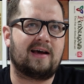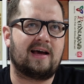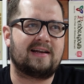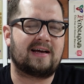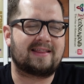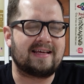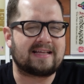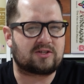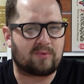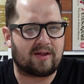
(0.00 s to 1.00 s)
and I think
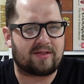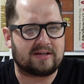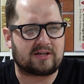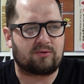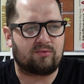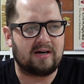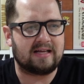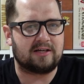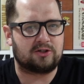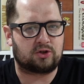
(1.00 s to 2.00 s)
that's one of the things I
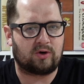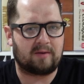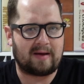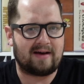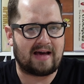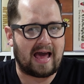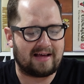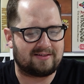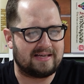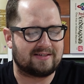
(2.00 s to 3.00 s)
really enjoyed about
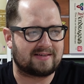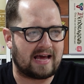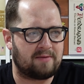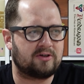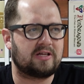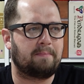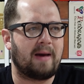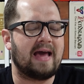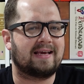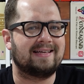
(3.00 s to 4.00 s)
is how much they
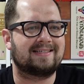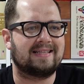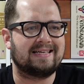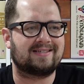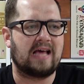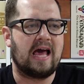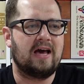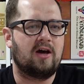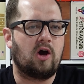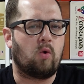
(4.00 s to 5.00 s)
pack into this
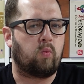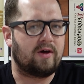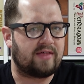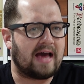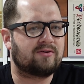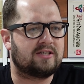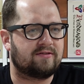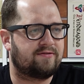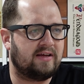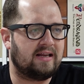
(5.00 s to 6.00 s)
without
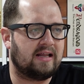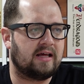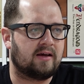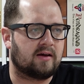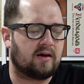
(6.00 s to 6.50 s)
it feeling